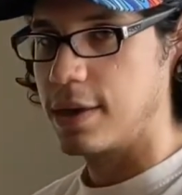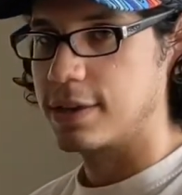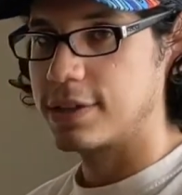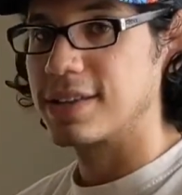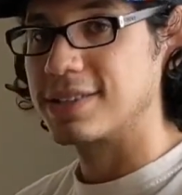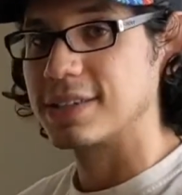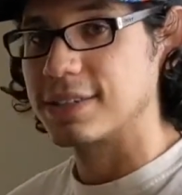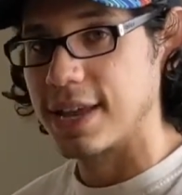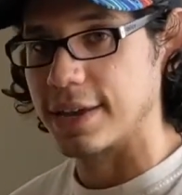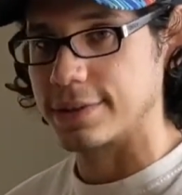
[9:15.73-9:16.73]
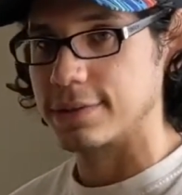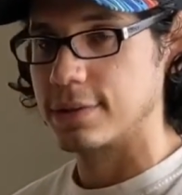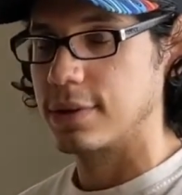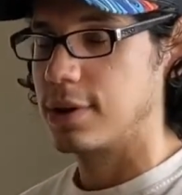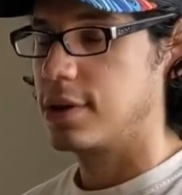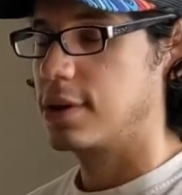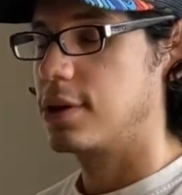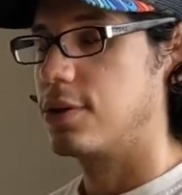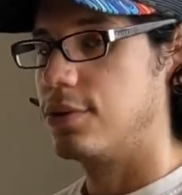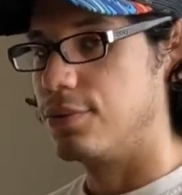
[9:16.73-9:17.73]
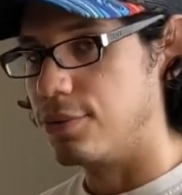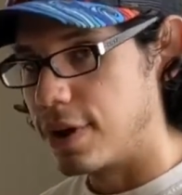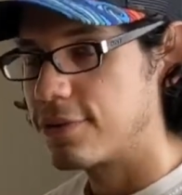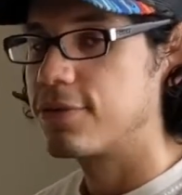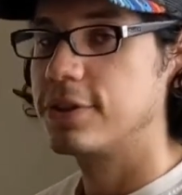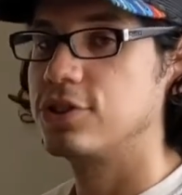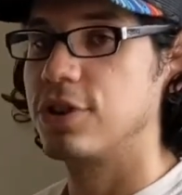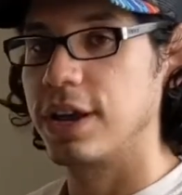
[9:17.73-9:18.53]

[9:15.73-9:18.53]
It's got 6 sides. Reference your